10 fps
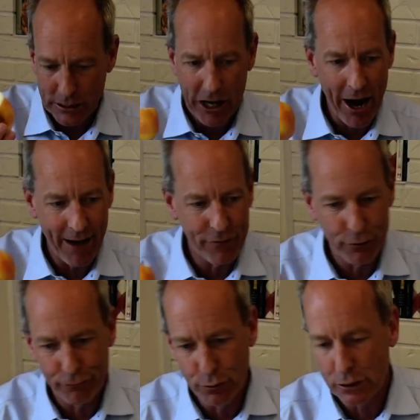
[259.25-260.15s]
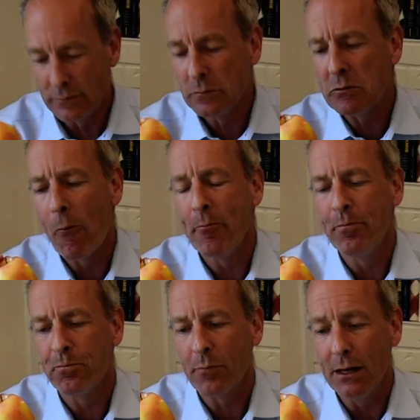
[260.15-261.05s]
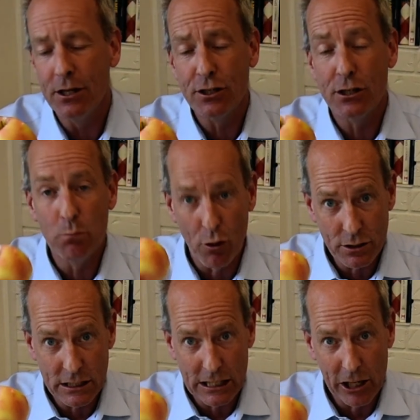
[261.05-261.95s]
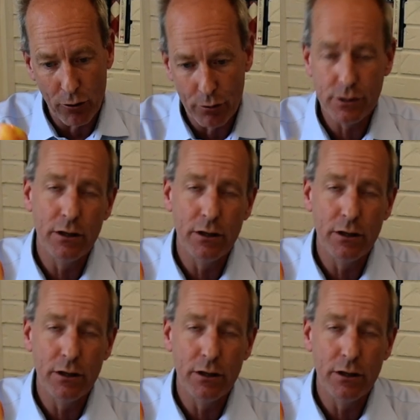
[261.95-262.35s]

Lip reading: Gotta have your fruit. This is mostly cellulose.